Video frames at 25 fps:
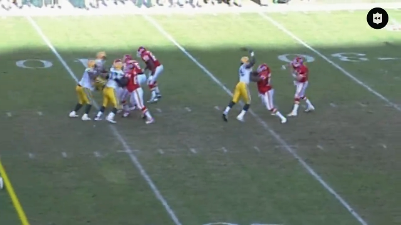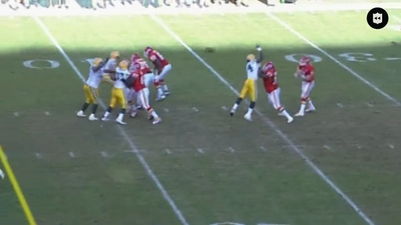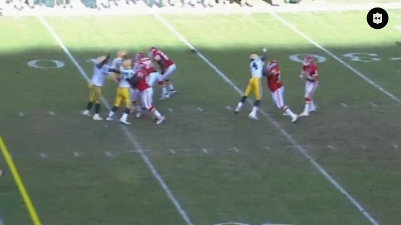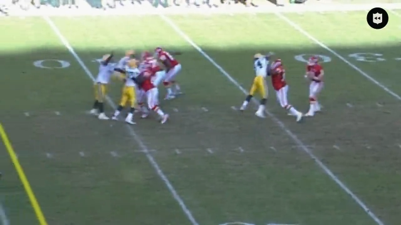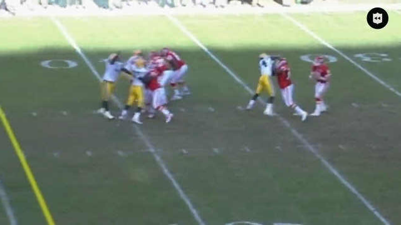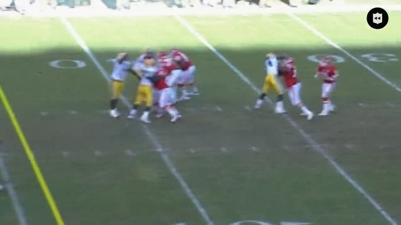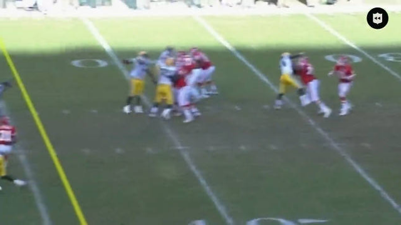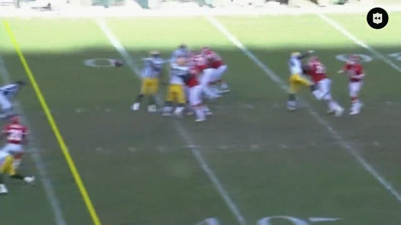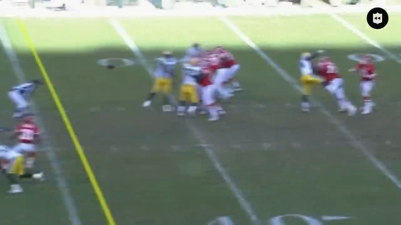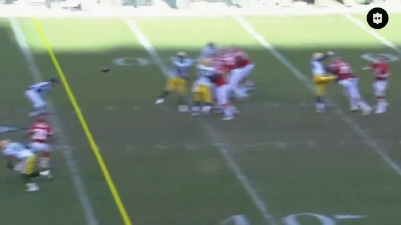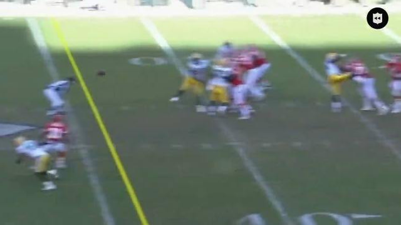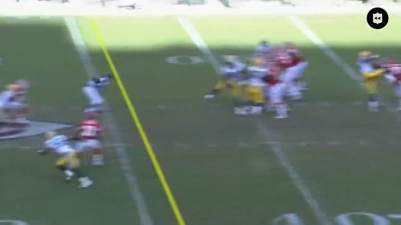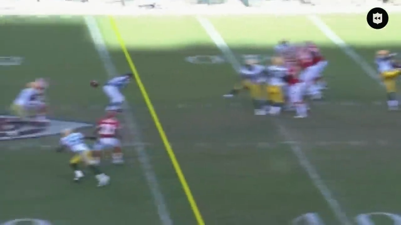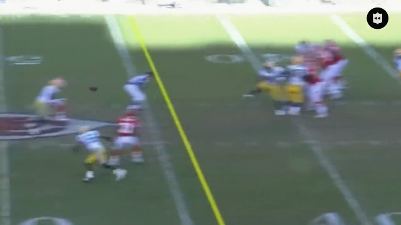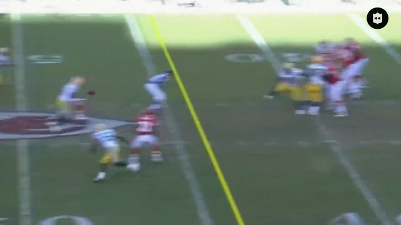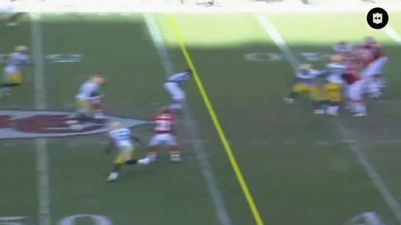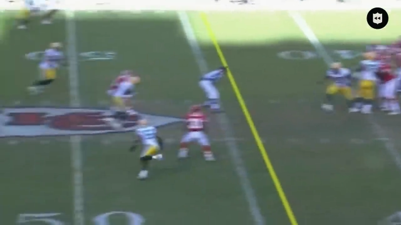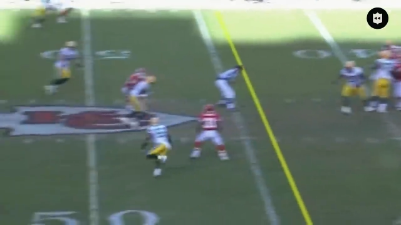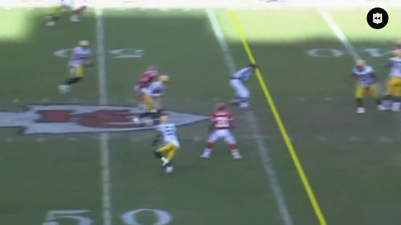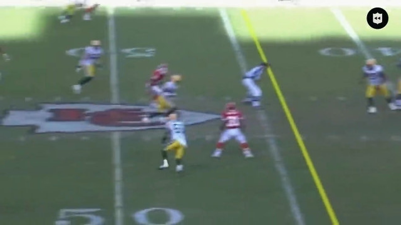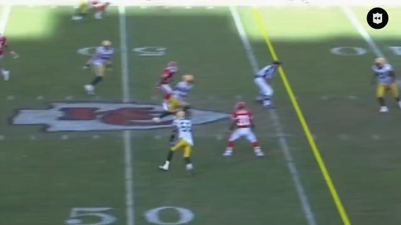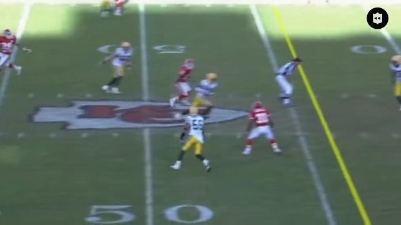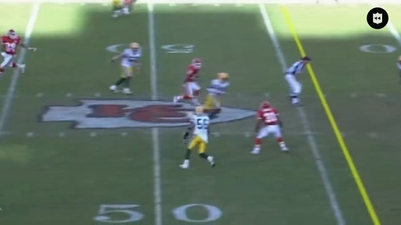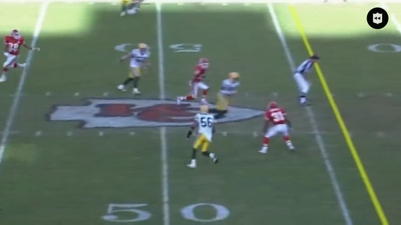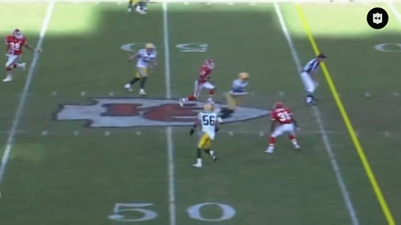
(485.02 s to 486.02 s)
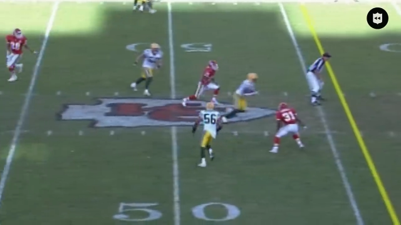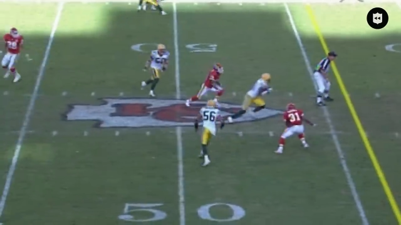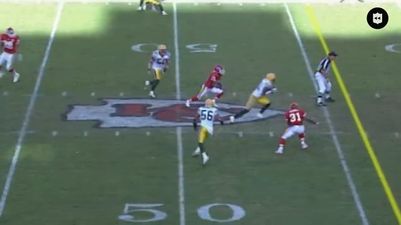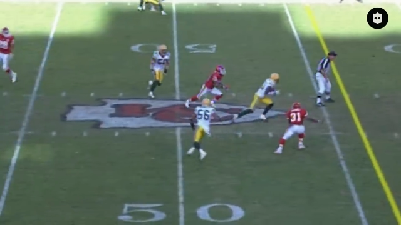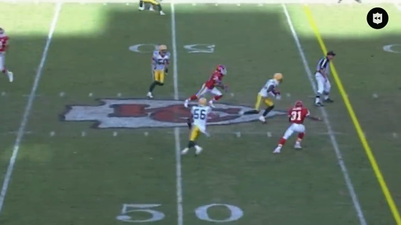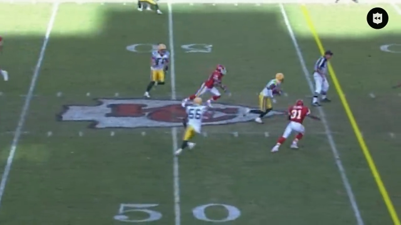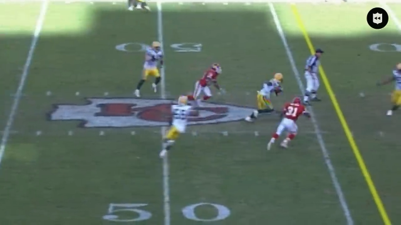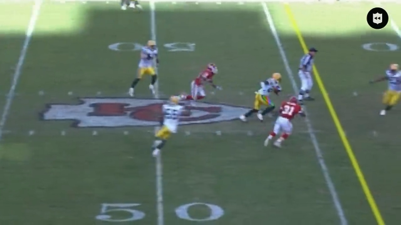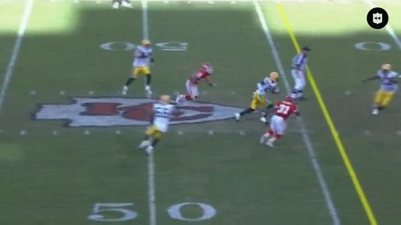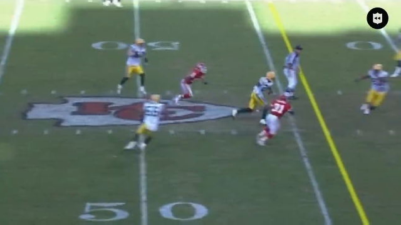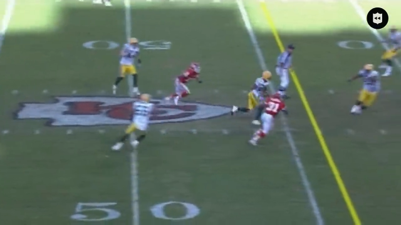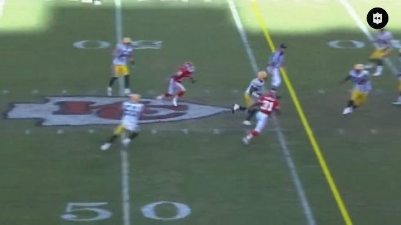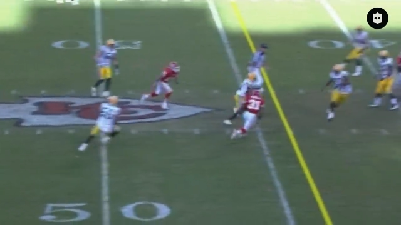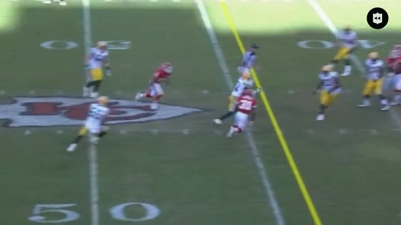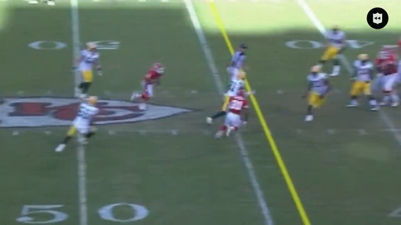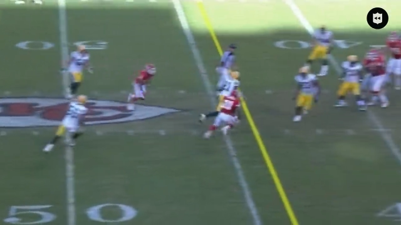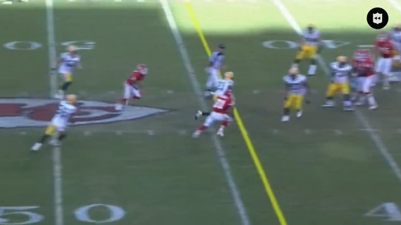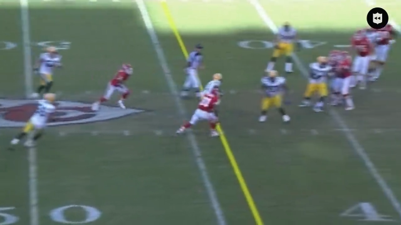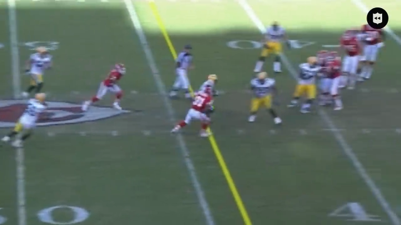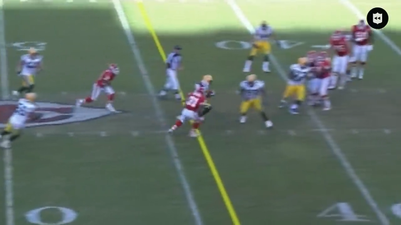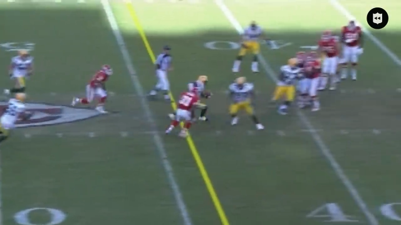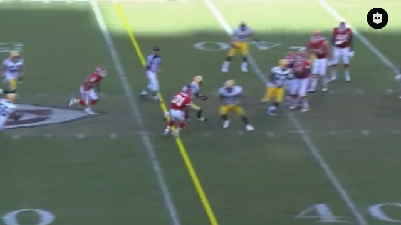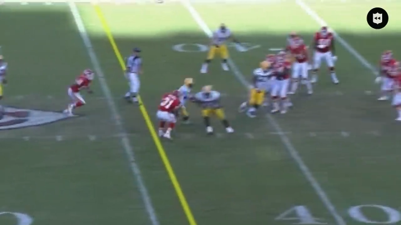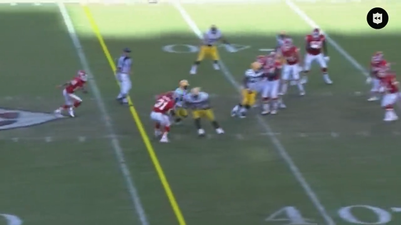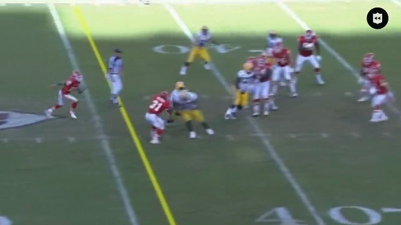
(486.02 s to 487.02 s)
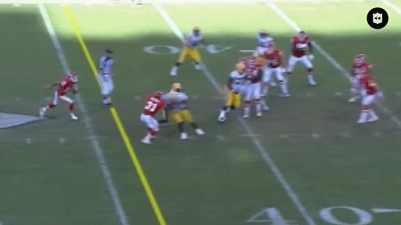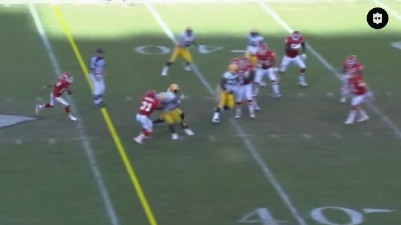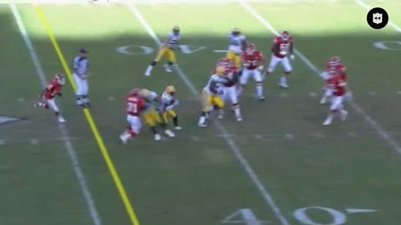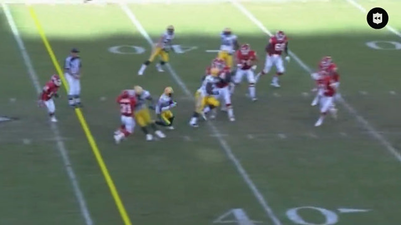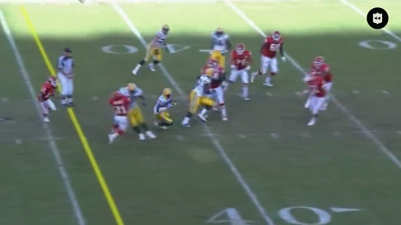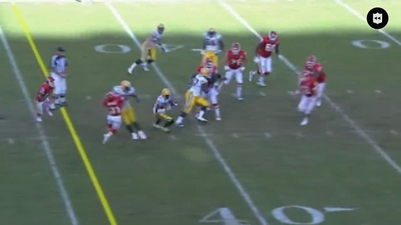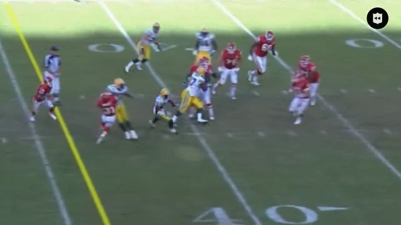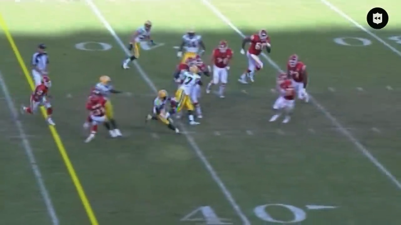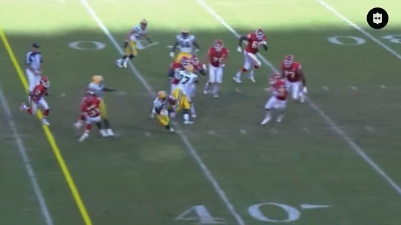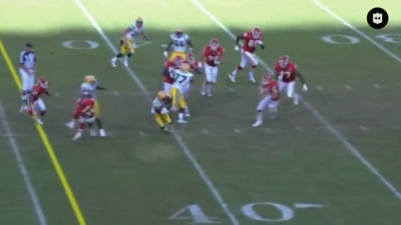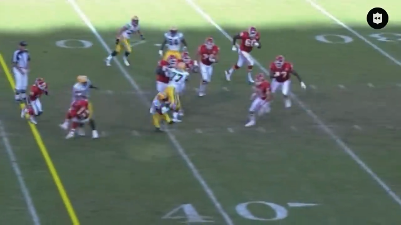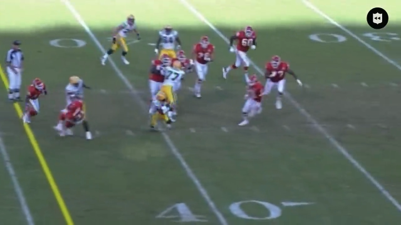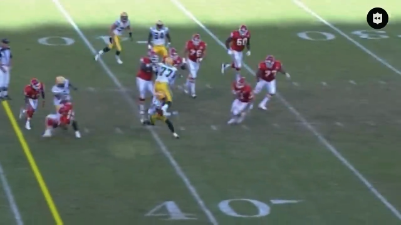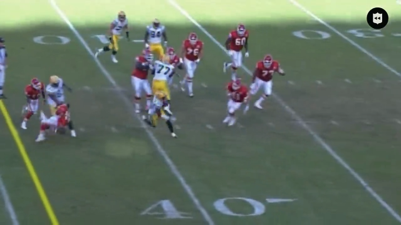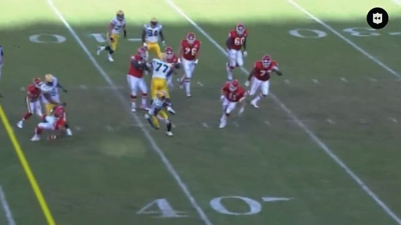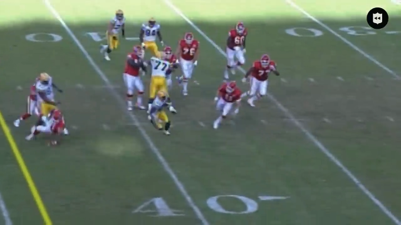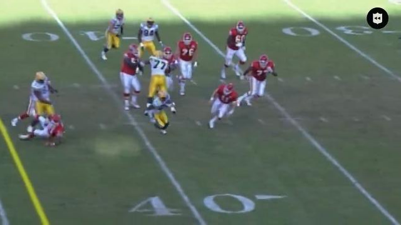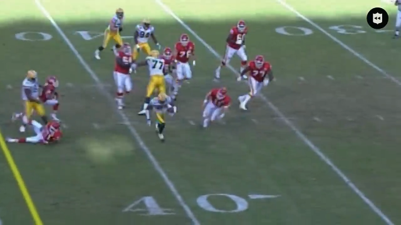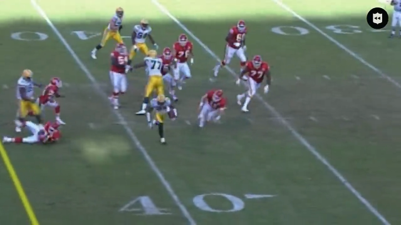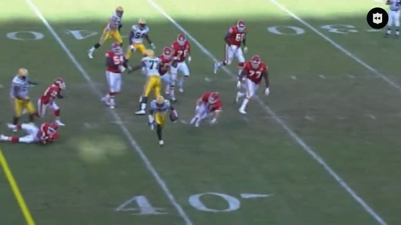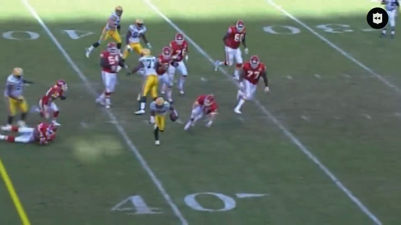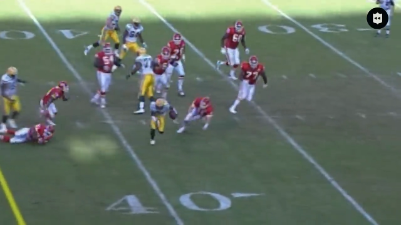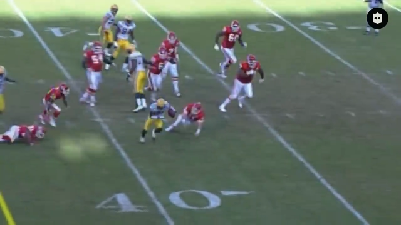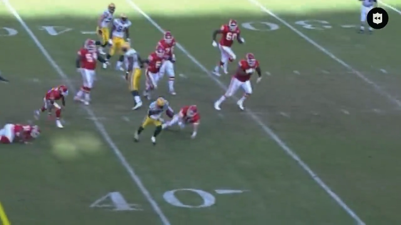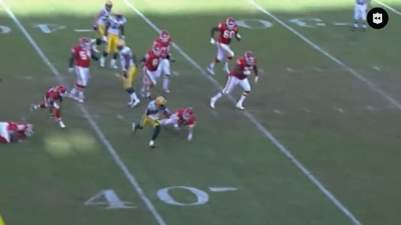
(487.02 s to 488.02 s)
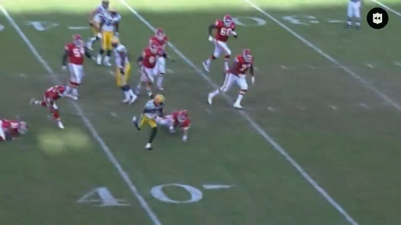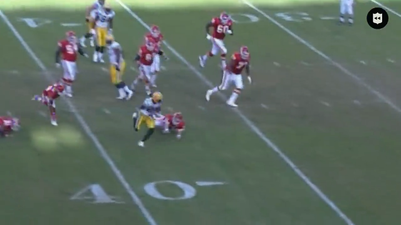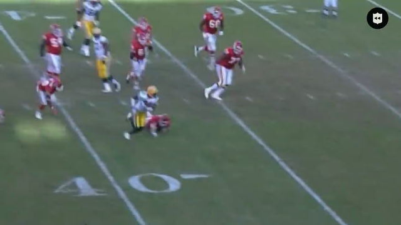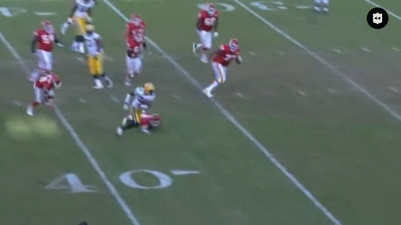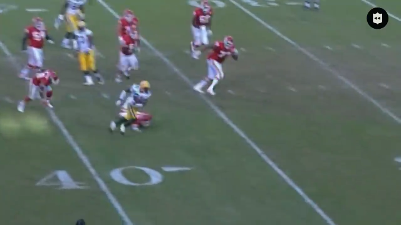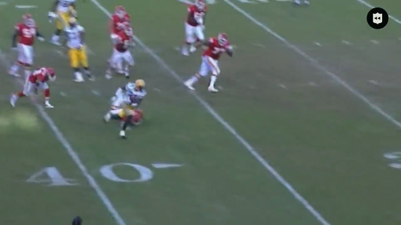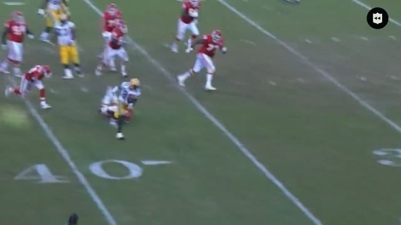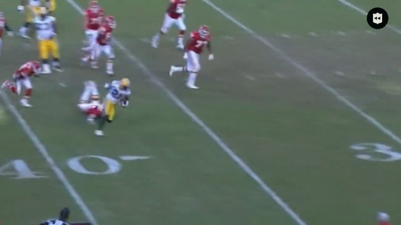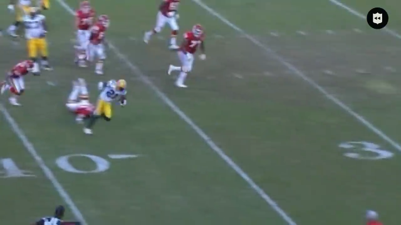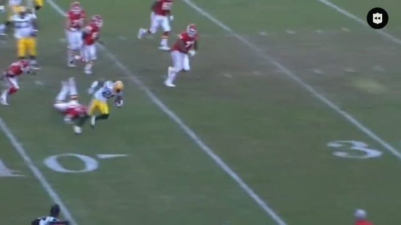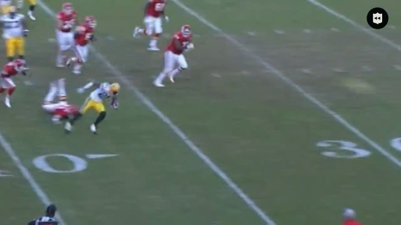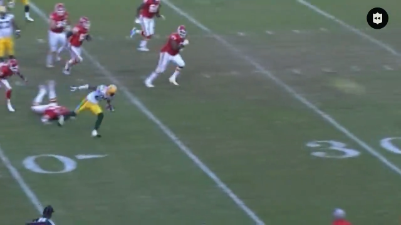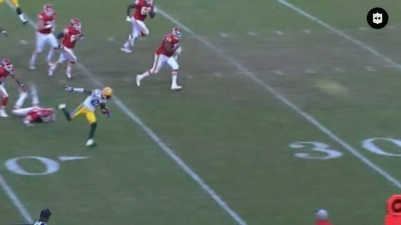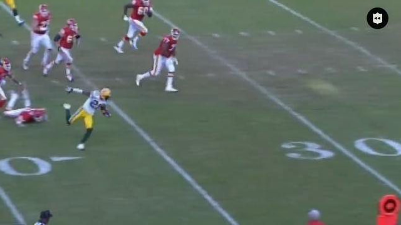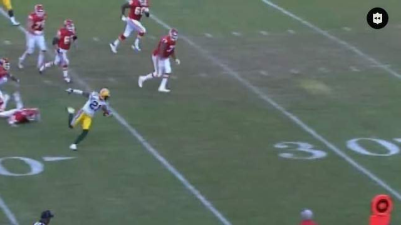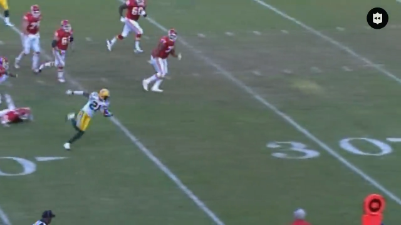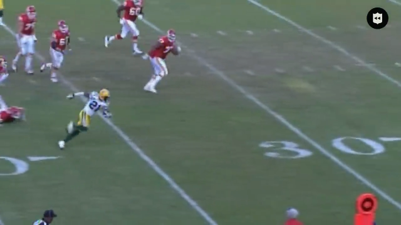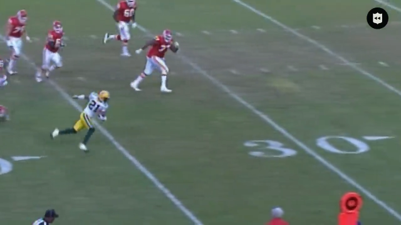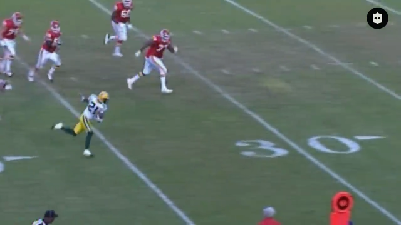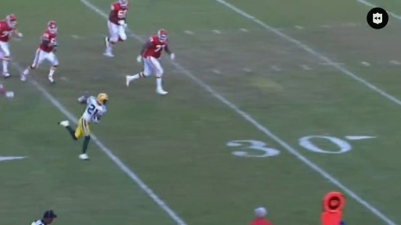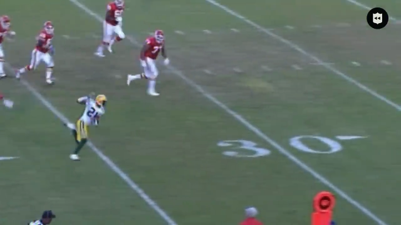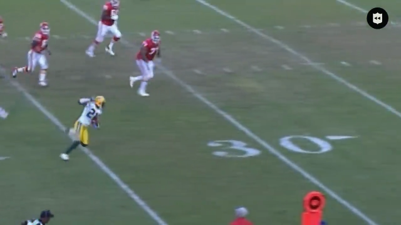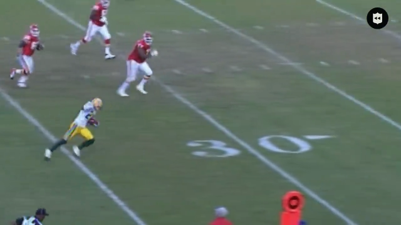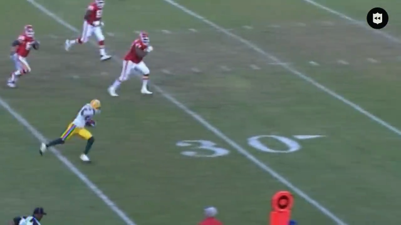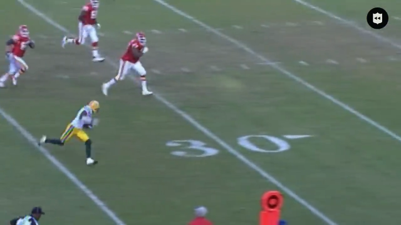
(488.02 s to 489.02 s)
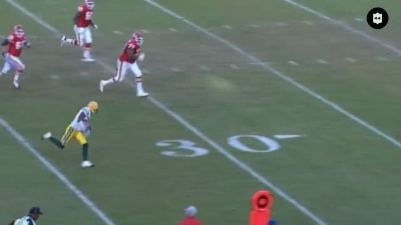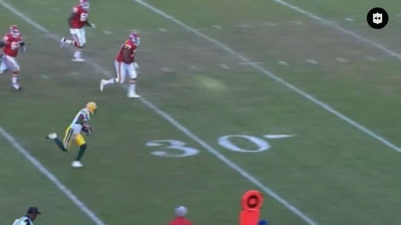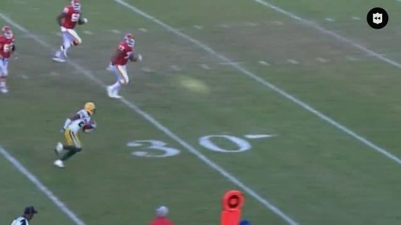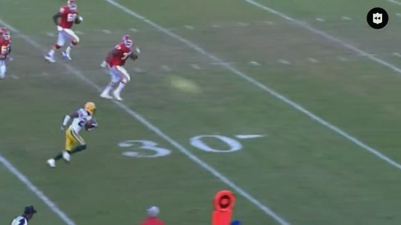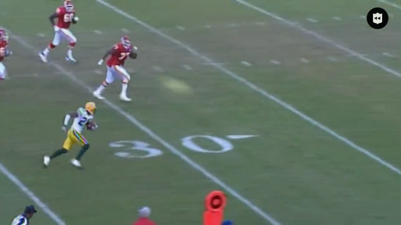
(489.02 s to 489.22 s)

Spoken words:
(no speaker visible)